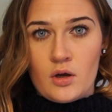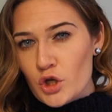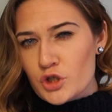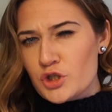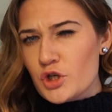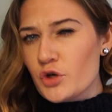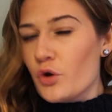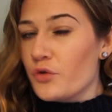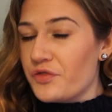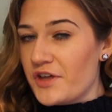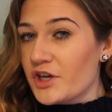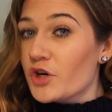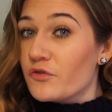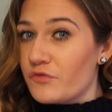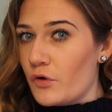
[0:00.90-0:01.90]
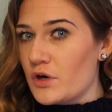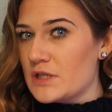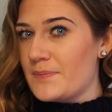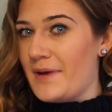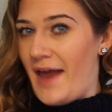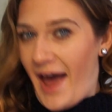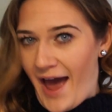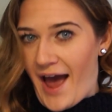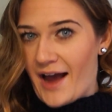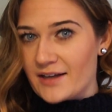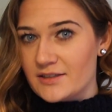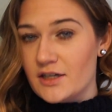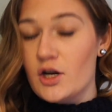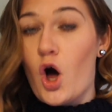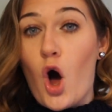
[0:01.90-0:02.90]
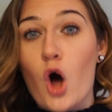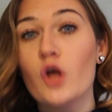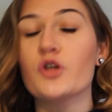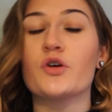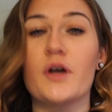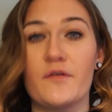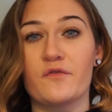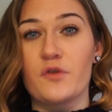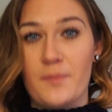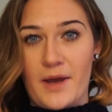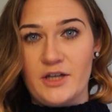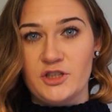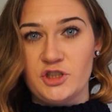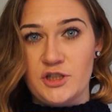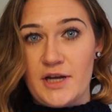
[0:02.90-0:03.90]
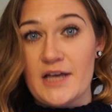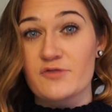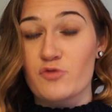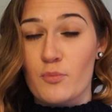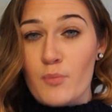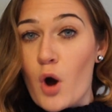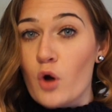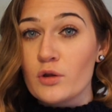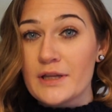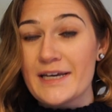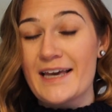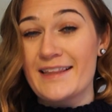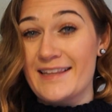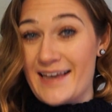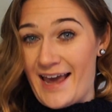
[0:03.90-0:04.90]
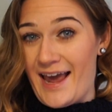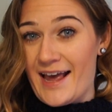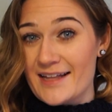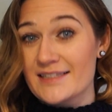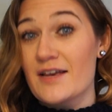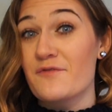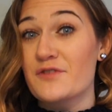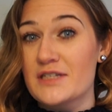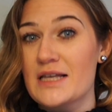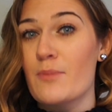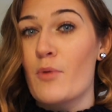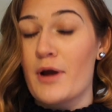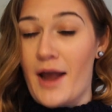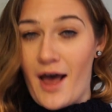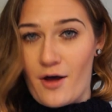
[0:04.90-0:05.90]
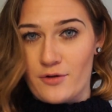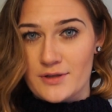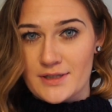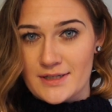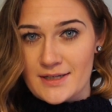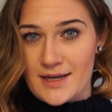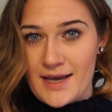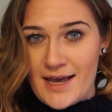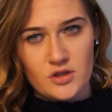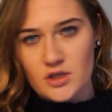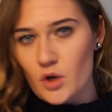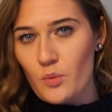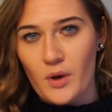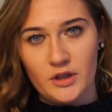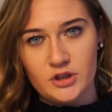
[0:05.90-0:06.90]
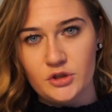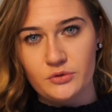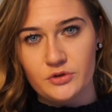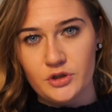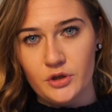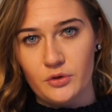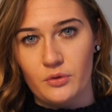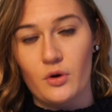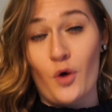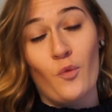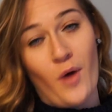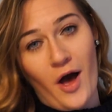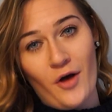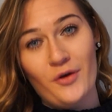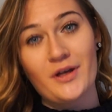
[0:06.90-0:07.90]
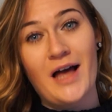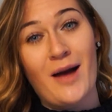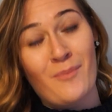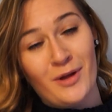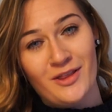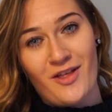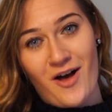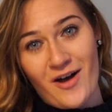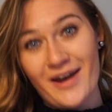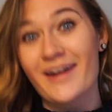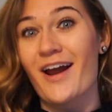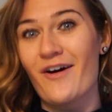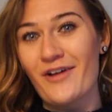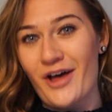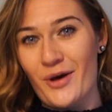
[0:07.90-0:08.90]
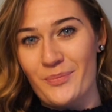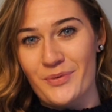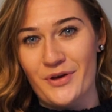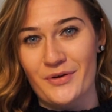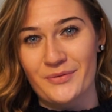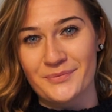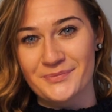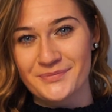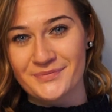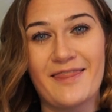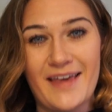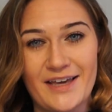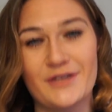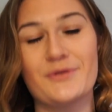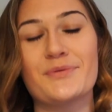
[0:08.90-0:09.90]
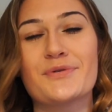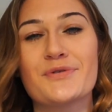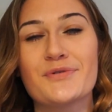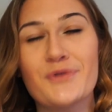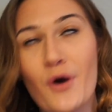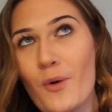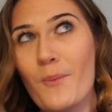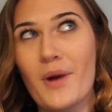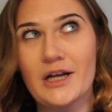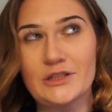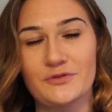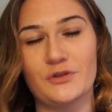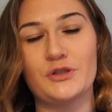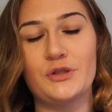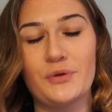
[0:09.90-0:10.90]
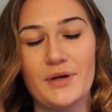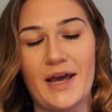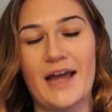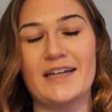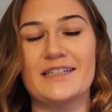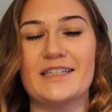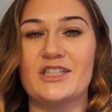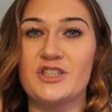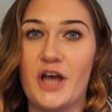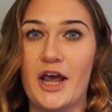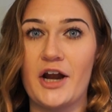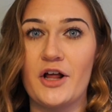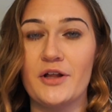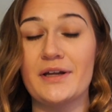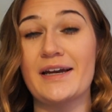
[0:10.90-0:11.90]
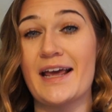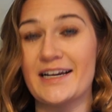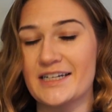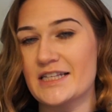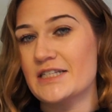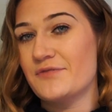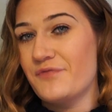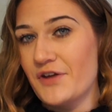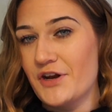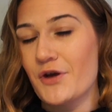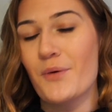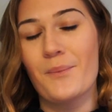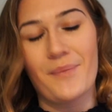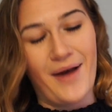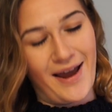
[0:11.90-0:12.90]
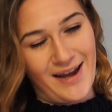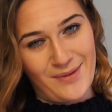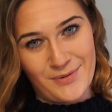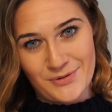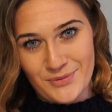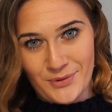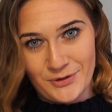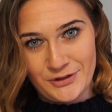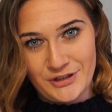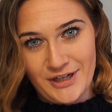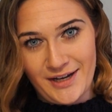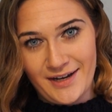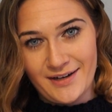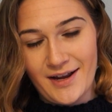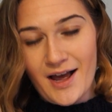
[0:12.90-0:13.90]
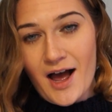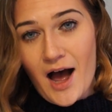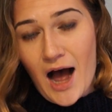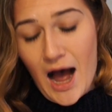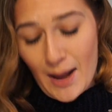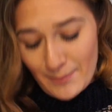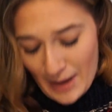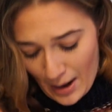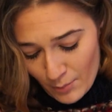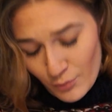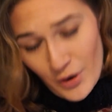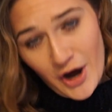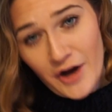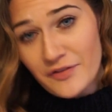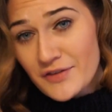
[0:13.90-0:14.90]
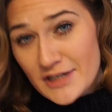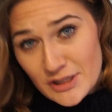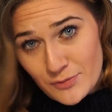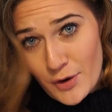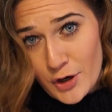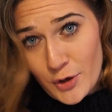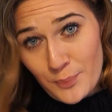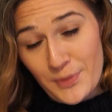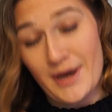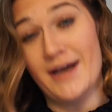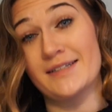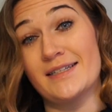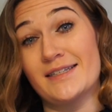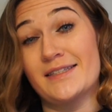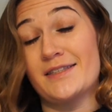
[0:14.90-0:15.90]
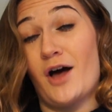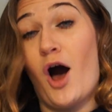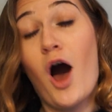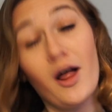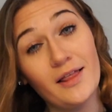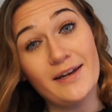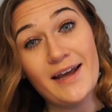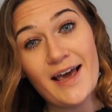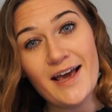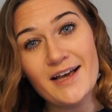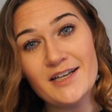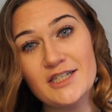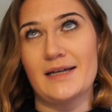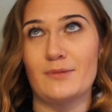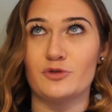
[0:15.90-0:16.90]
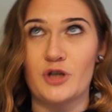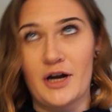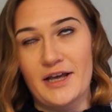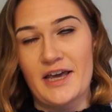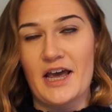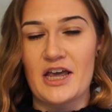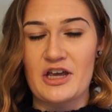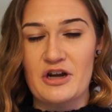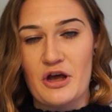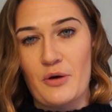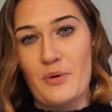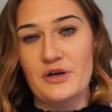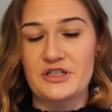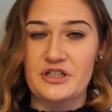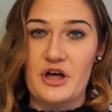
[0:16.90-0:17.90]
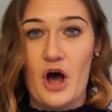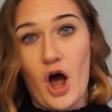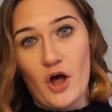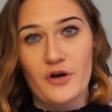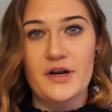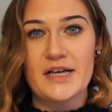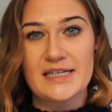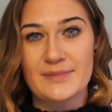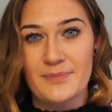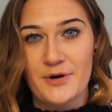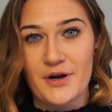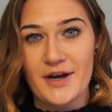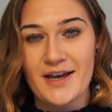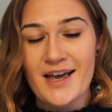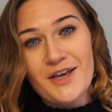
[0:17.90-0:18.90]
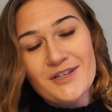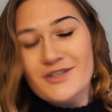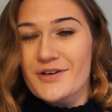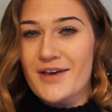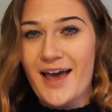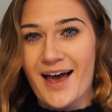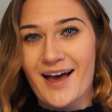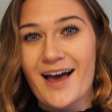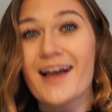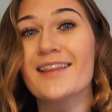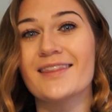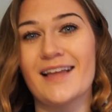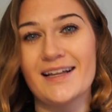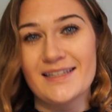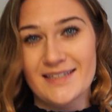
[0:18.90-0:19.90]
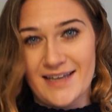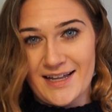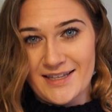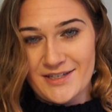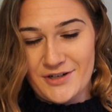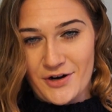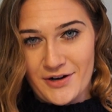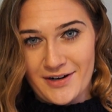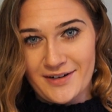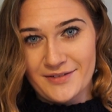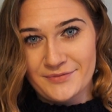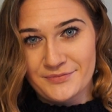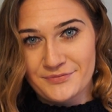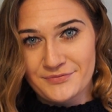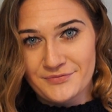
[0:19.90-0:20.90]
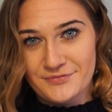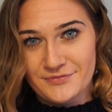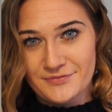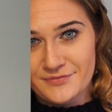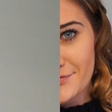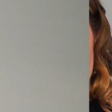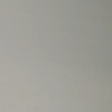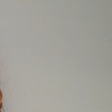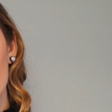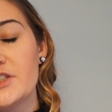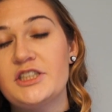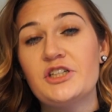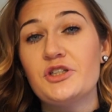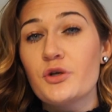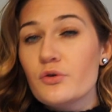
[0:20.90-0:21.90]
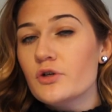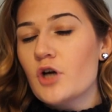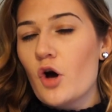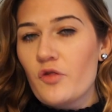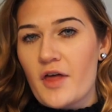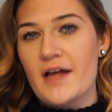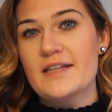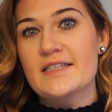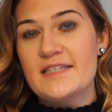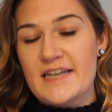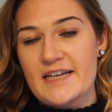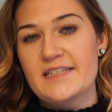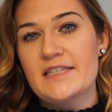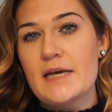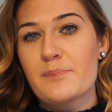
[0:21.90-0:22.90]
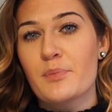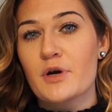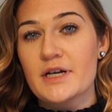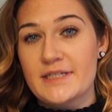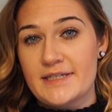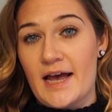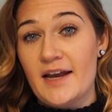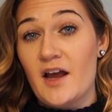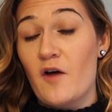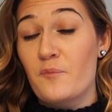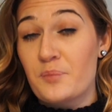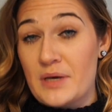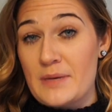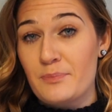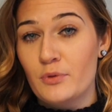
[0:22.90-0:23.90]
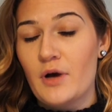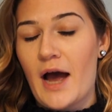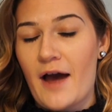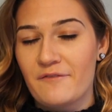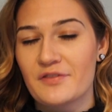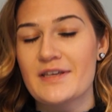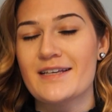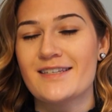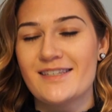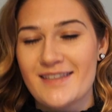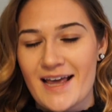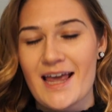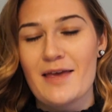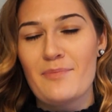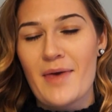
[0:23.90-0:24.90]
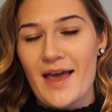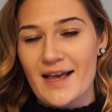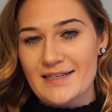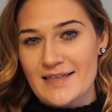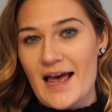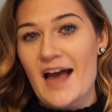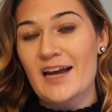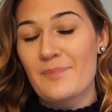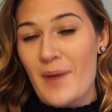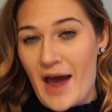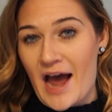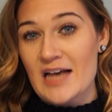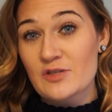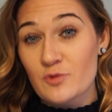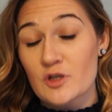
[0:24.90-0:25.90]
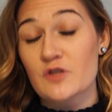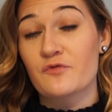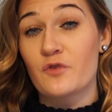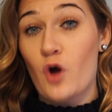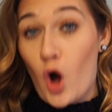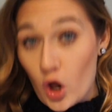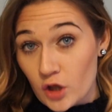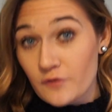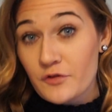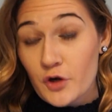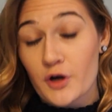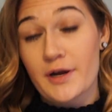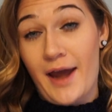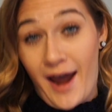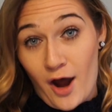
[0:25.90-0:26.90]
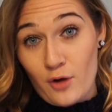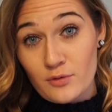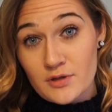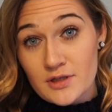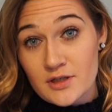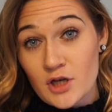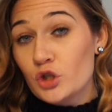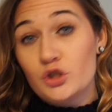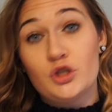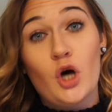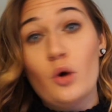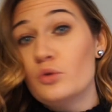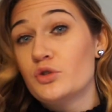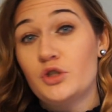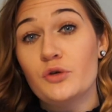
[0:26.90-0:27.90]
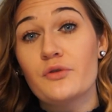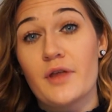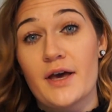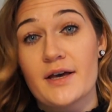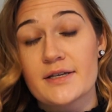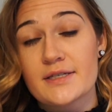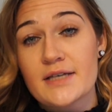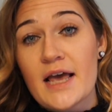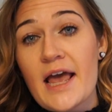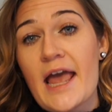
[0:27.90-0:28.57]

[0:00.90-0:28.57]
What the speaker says: So you think your phone has been hacked and all your information is remotely in the hands of someone else. So what do you do? Well, come along and I'll help you. Thank you so much for tuning into this channel and into this video. My name is Roisin. I'm wearing this sweater because it's the holidays and I'm trying to get, you know, into the holiday spirit. So yeah, let's get started. Did you know that 60% of people have the same exact passwords for all of their accounts? Don't do this.